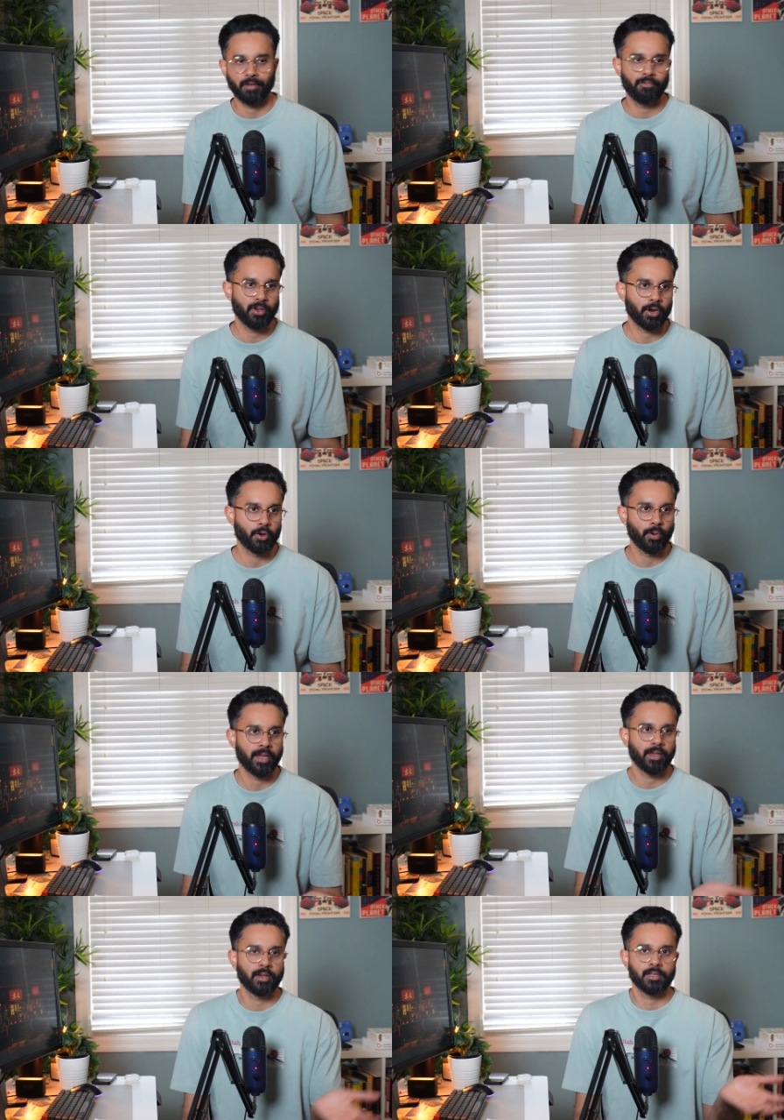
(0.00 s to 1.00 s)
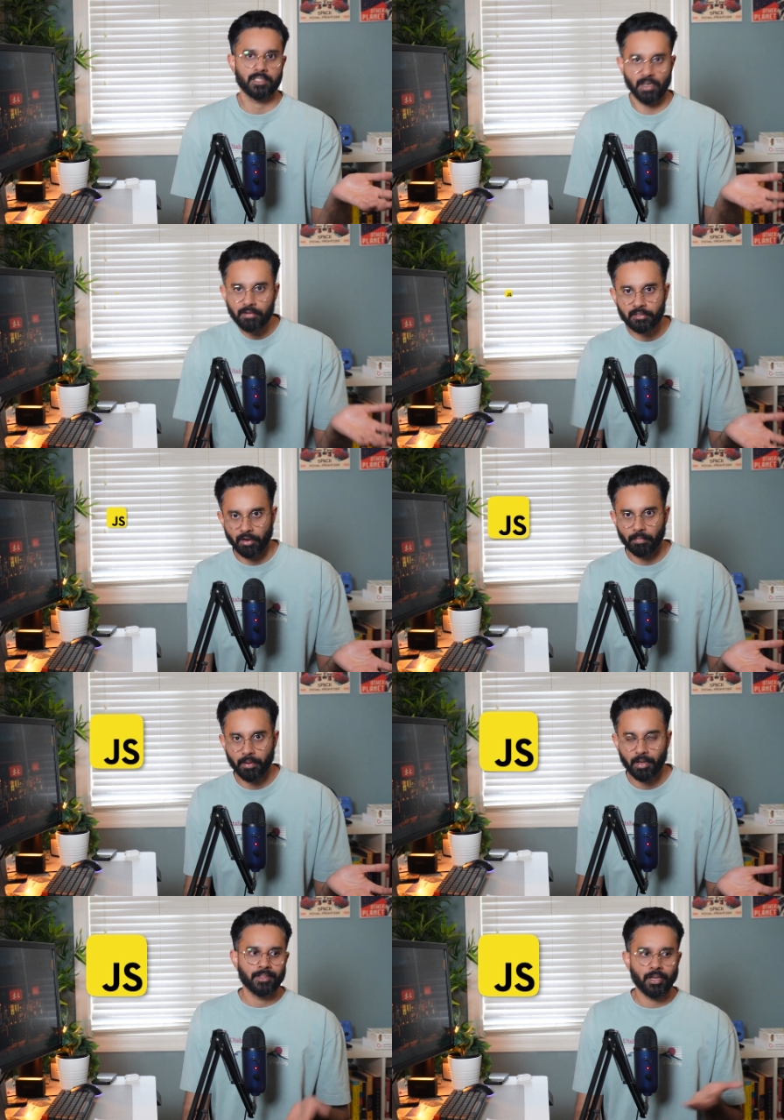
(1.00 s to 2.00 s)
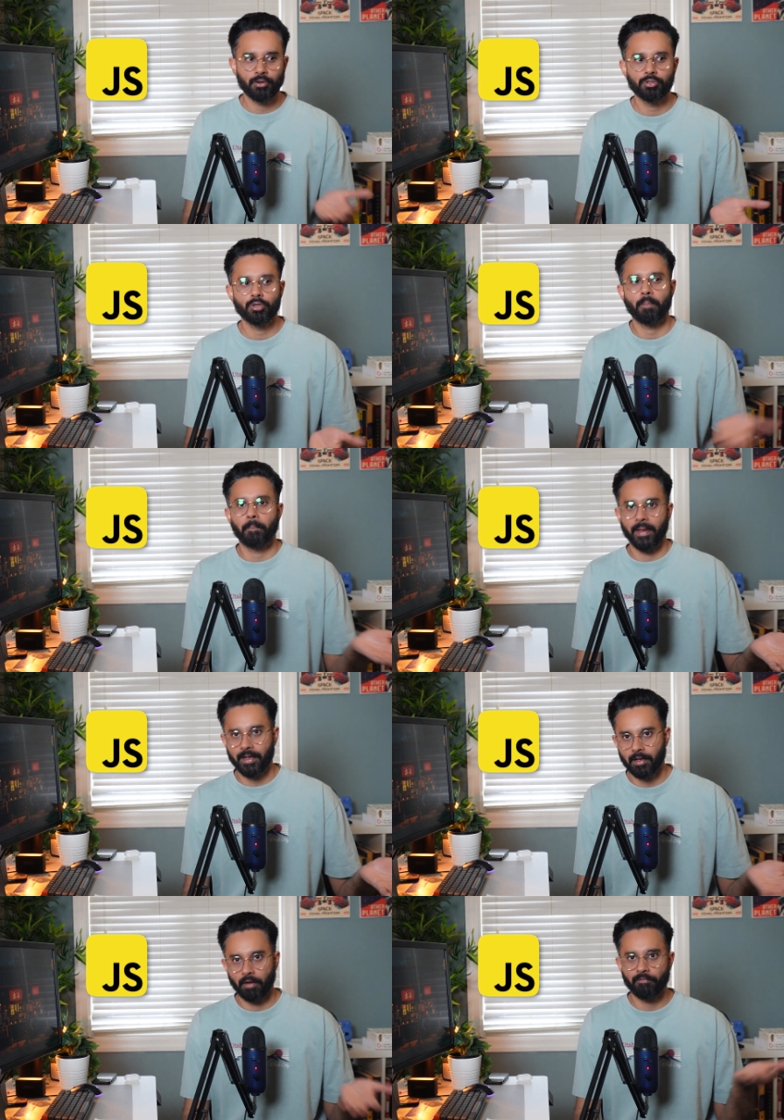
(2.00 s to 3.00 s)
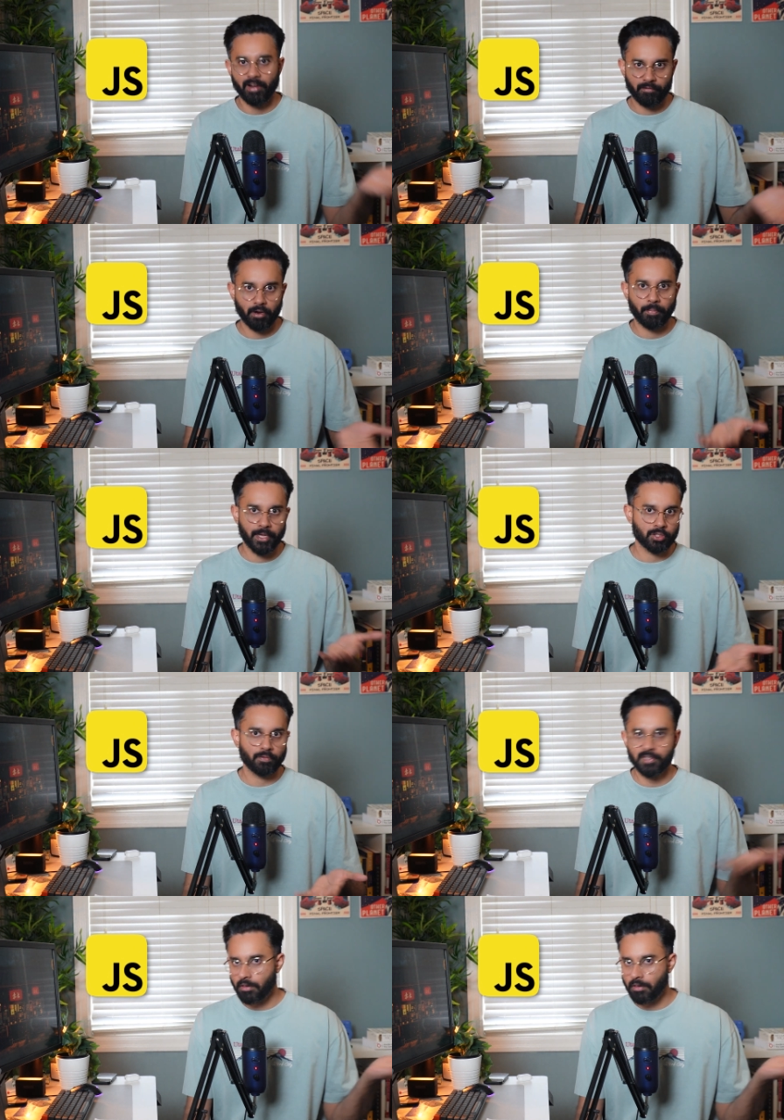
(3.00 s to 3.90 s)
If you are doing JavaScript, then you should pick a framework based off